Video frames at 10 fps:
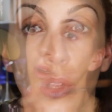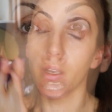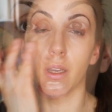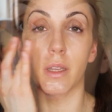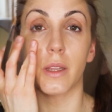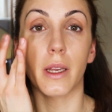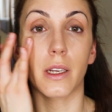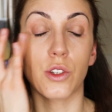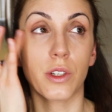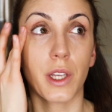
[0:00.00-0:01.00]
And then
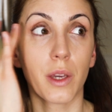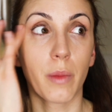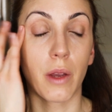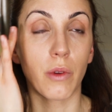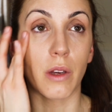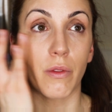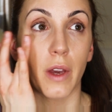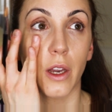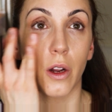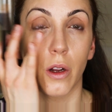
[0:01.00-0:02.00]
I just take my ring
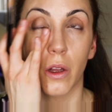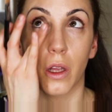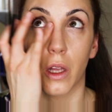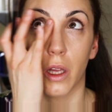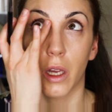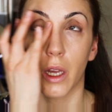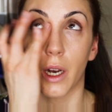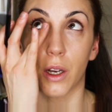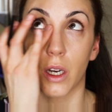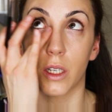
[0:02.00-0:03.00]
finger
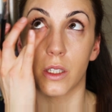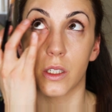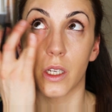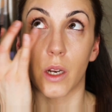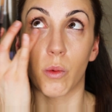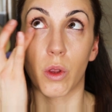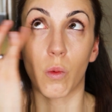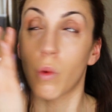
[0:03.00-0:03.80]
and I kind of set it with the